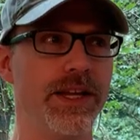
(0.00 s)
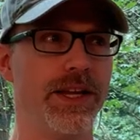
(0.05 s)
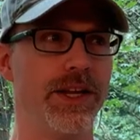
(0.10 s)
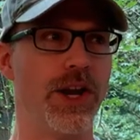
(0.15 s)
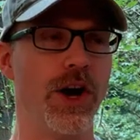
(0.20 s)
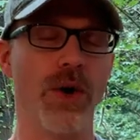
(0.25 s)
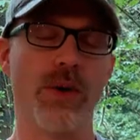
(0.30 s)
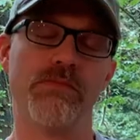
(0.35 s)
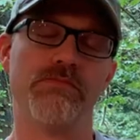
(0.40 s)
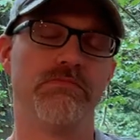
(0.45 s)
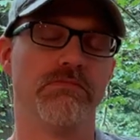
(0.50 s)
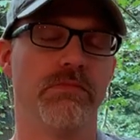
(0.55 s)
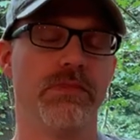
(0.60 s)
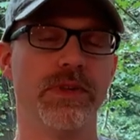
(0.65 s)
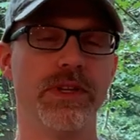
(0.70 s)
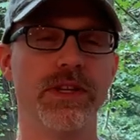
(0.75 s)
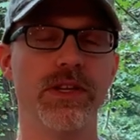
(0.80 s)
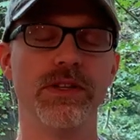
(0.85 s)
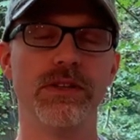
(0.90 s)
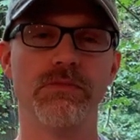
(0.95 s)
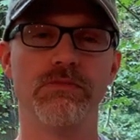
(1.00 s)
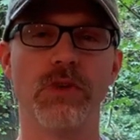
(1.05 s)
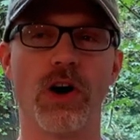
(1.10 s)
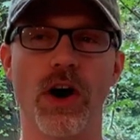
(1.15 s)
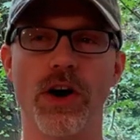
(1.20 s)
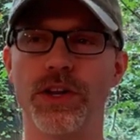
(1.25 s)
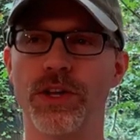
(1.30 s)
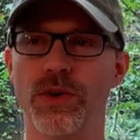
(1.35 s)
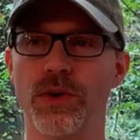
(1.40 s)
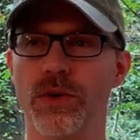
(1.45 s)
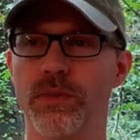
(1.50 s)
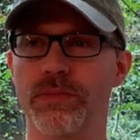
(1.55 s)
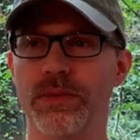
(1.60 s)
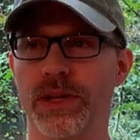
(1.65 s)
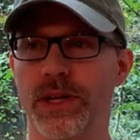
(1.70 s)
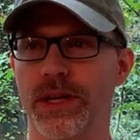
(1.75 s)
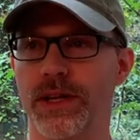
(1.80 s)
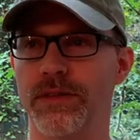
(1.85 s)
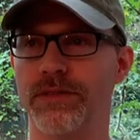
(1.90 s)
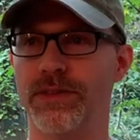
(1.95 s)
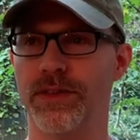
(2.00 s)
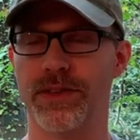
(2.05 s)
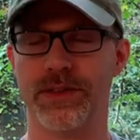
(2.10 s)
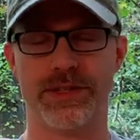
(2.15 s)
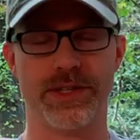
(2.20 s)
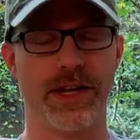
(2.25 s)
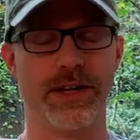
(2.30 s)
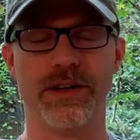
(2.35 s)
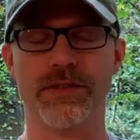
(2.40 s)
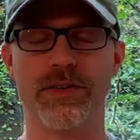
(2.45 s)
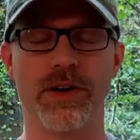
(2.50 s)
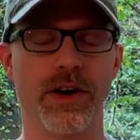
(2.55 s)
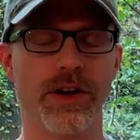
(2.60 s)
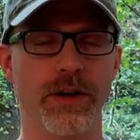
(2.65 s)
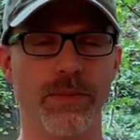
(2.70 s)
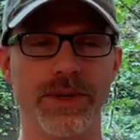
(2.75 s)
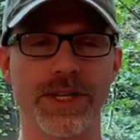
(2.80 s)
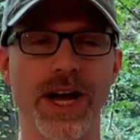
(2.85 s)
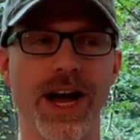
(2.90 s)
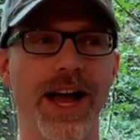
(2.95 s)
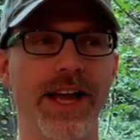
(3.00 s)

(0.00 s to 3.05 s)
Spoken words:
You know, arguably, for the sake of argument,